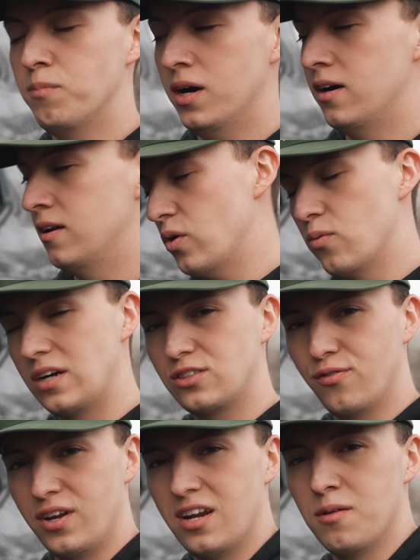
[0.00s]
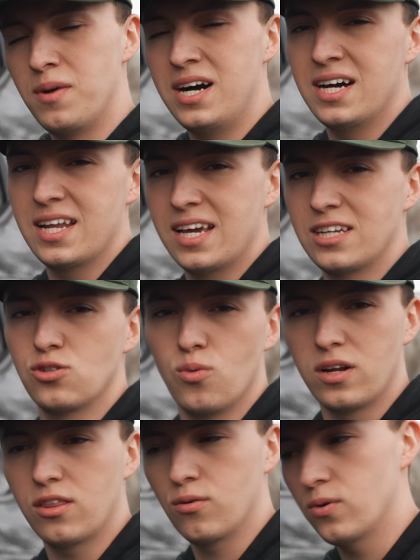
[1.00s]
but we retrofitted them on a
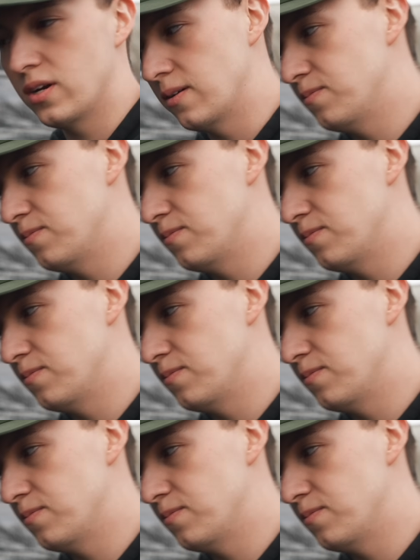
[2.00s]
23.